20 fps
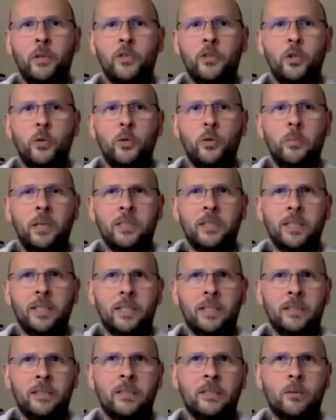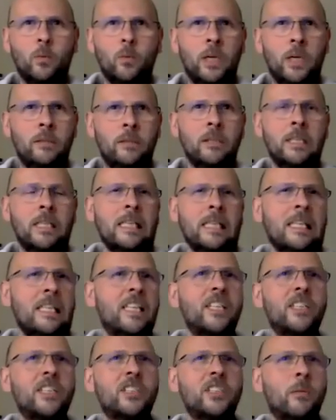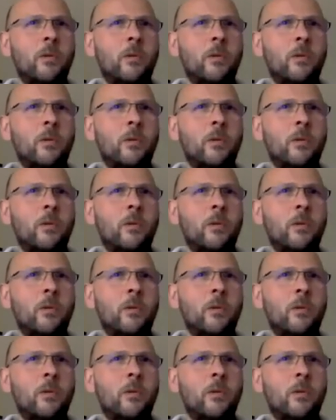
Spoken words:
2 milliseconds. Well, some